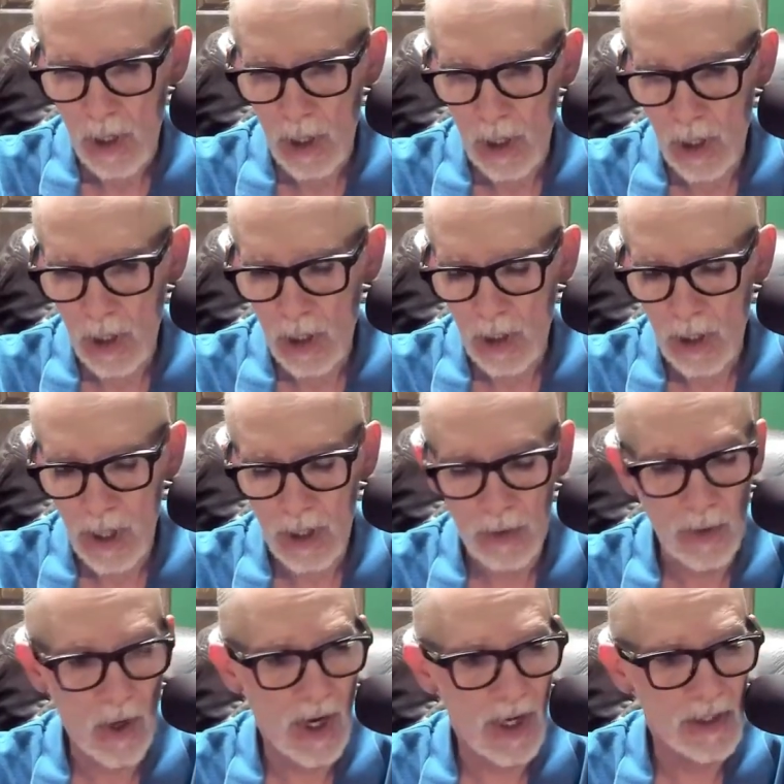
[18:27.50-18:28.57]

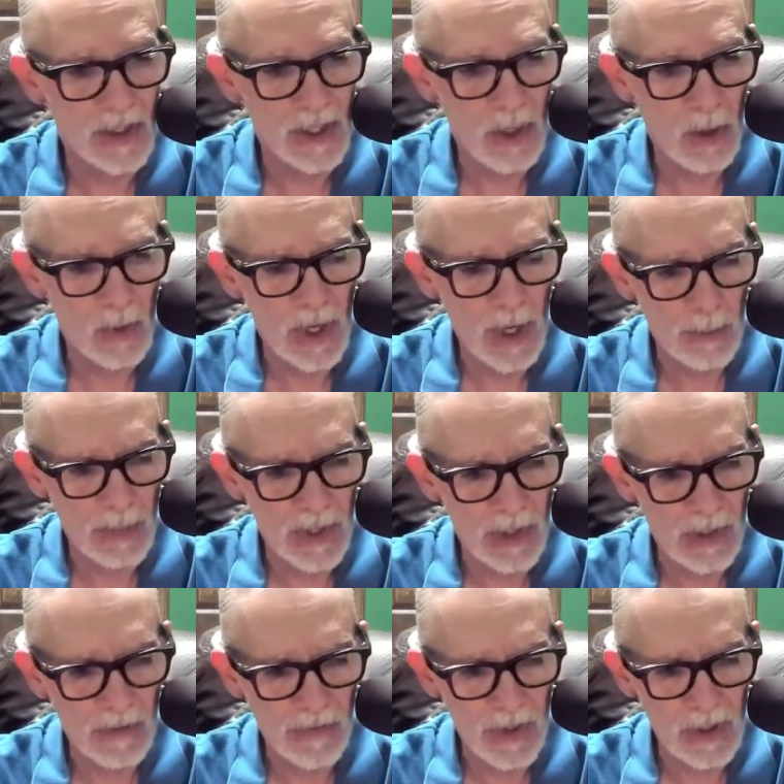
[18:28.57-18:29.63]
how to say it without
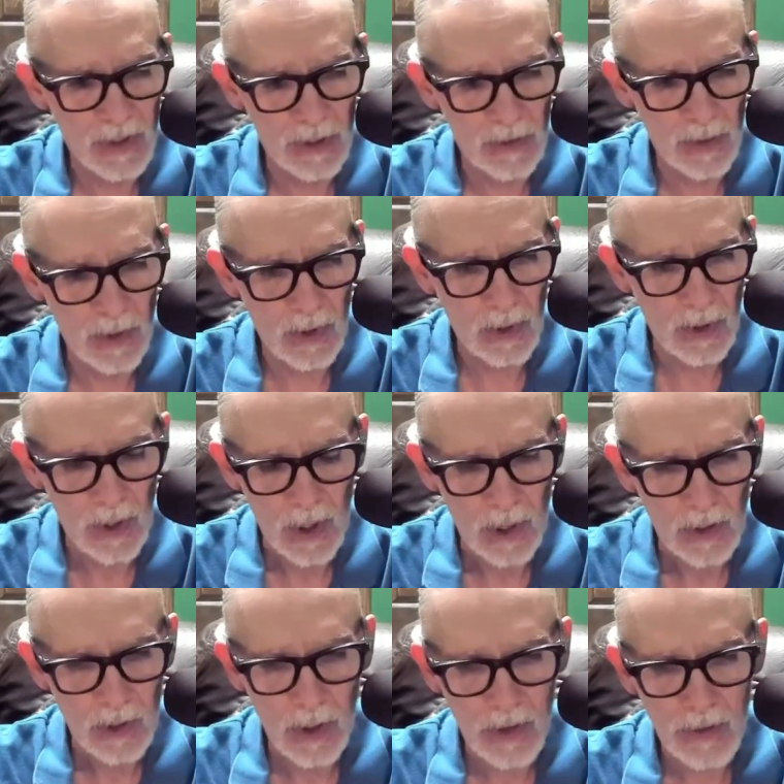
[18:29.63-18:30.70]
being offensive. There
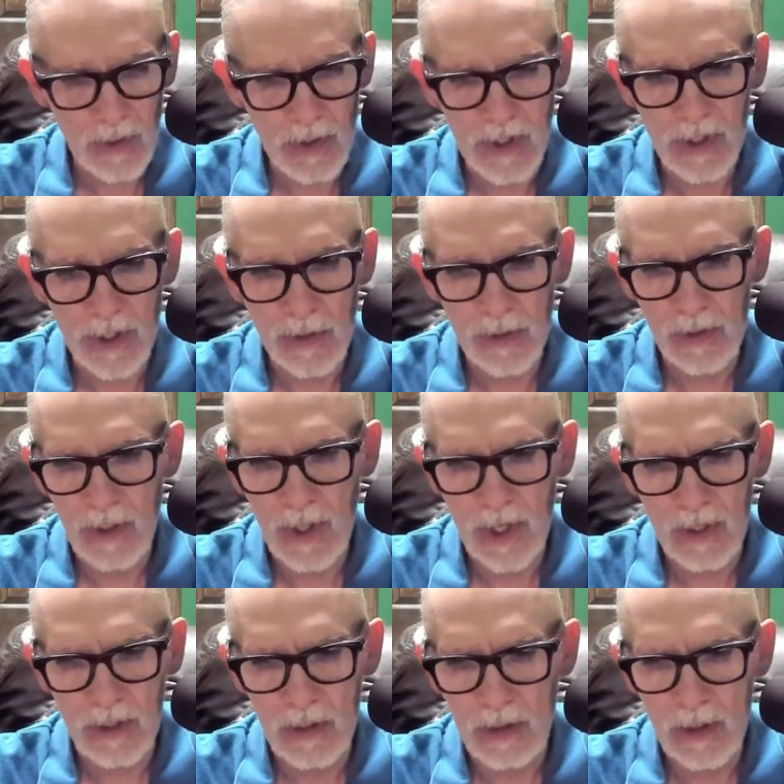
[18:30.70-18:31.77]
are other teachers
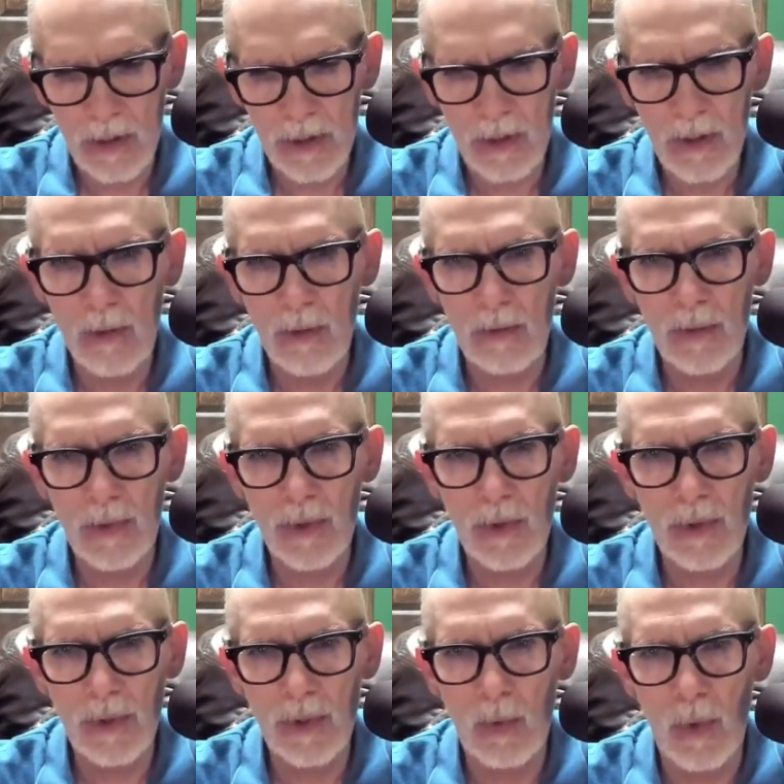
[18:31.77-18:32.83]
that just don't
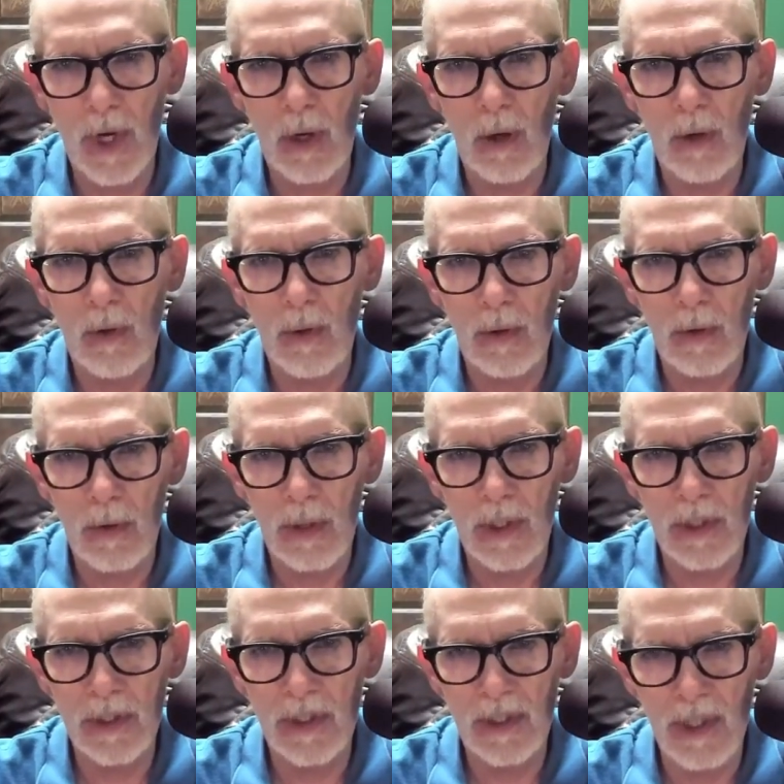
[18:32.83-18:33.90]
do as well
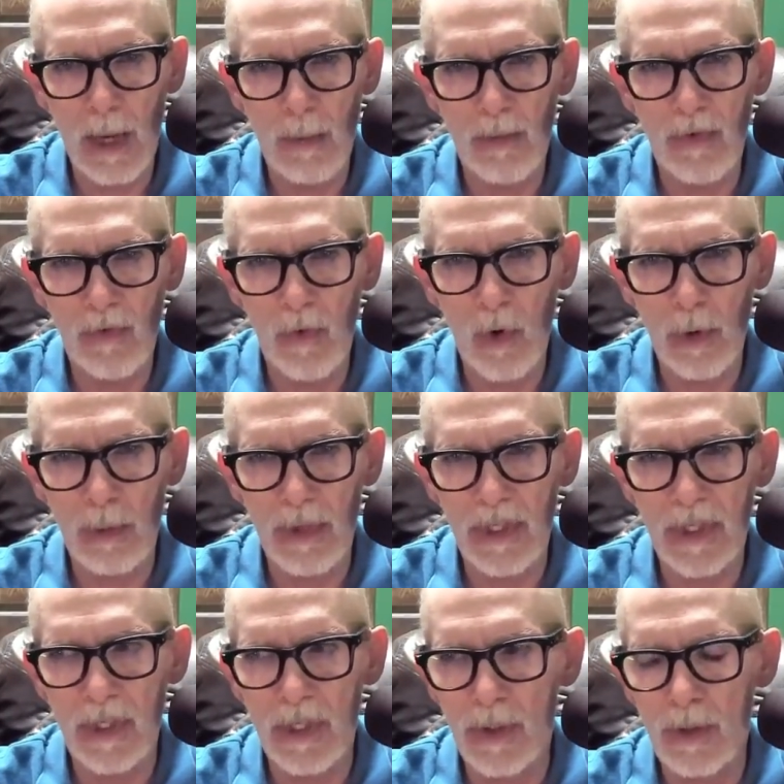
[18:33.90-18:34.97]
as the top performing
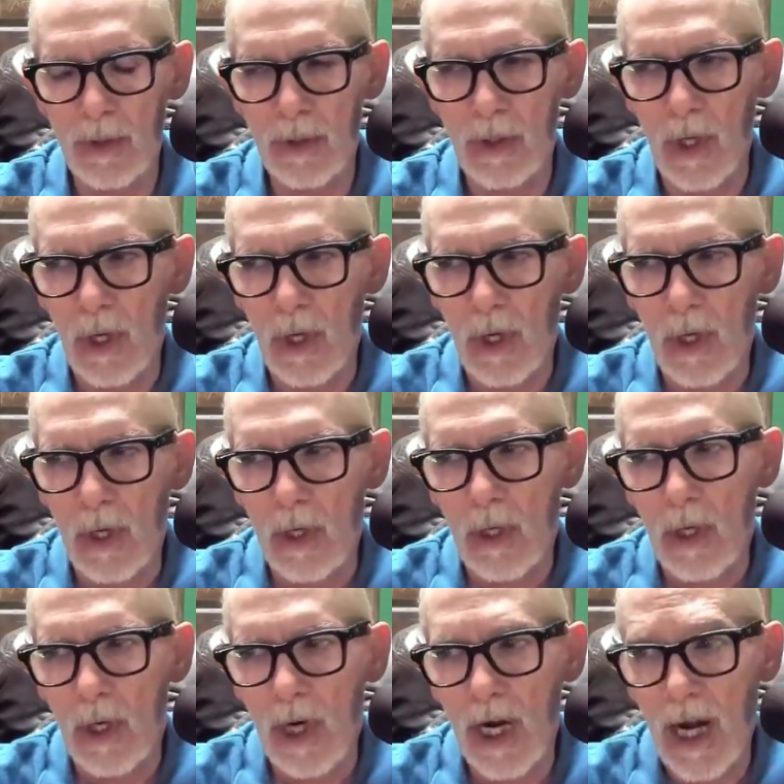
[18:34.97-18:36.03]
teachers.
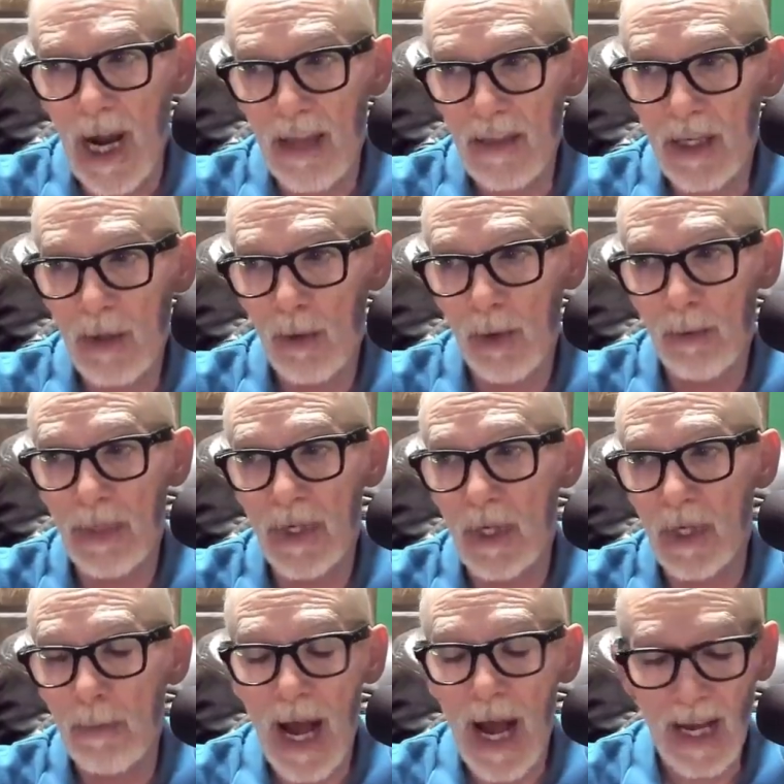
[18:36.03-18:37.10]
I think it would be
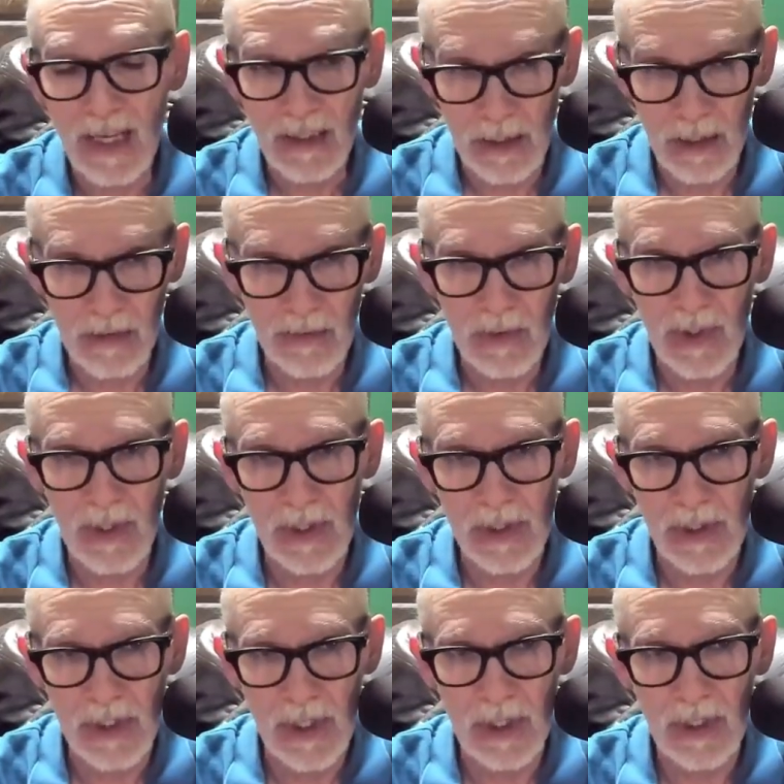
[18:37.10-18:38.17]
a positive
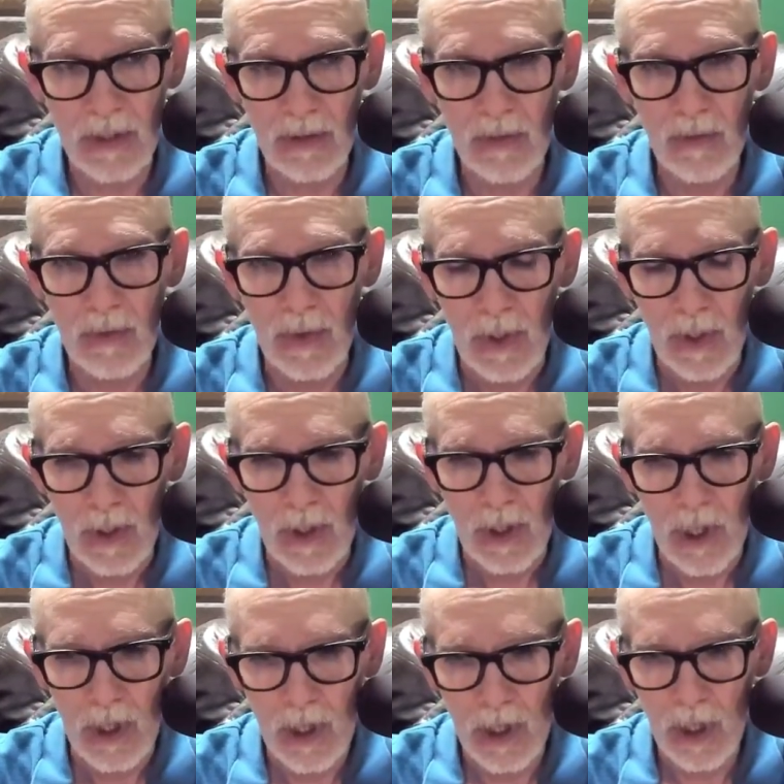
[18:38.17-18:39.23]
incentive
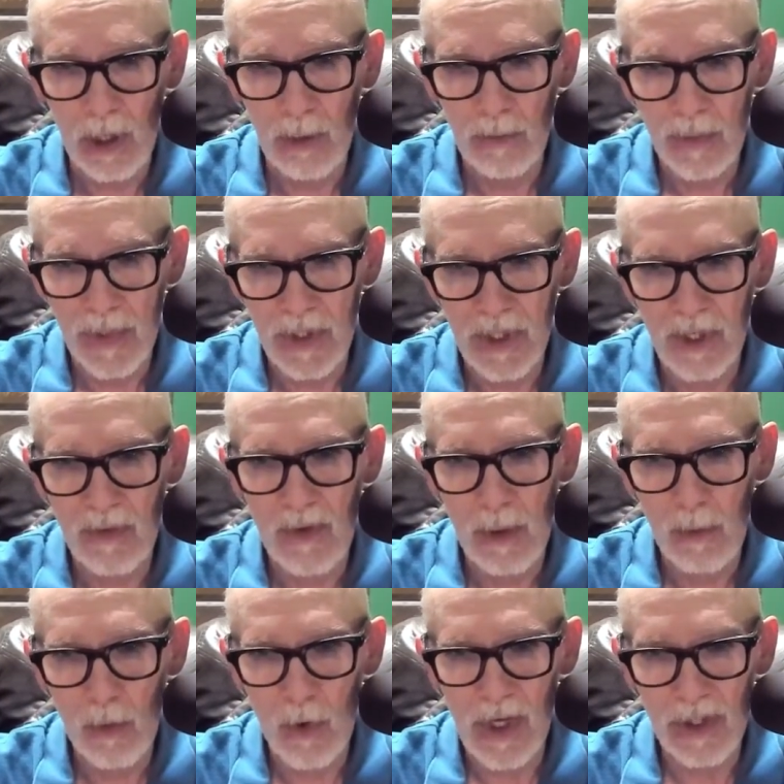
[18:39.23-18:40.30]
to give
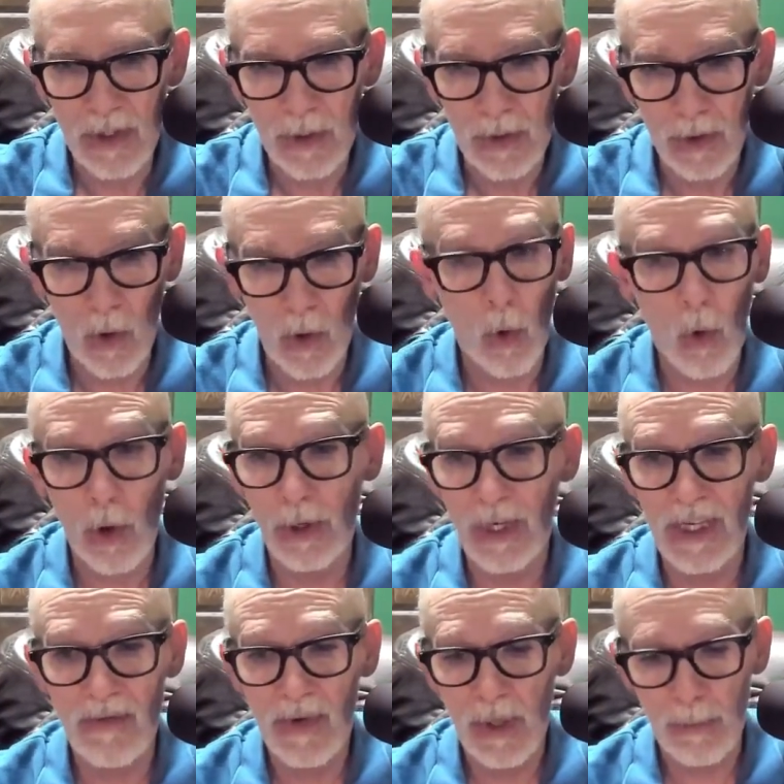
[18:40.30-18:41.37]
them raises or
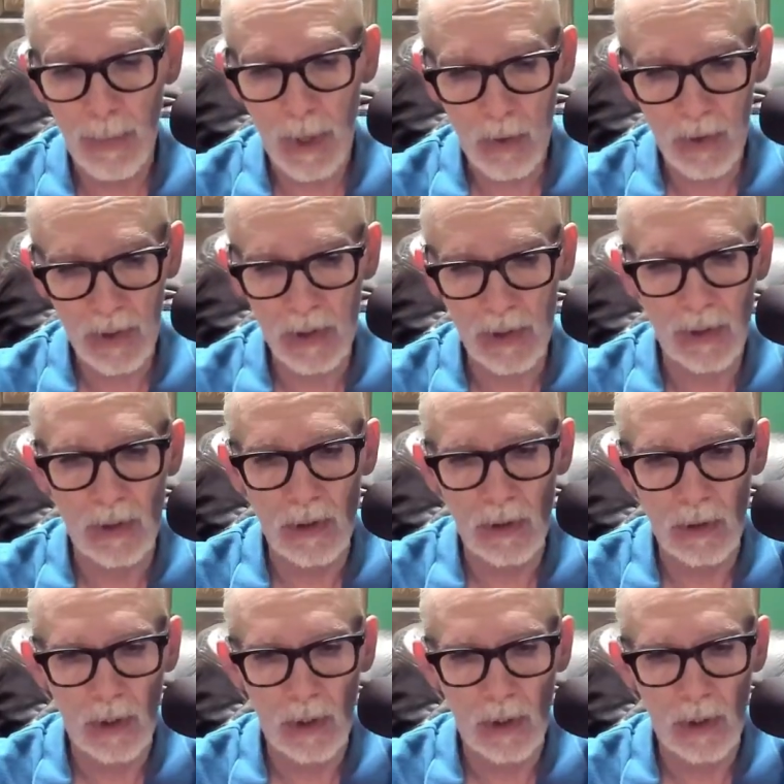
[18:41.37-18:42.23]
even a bonus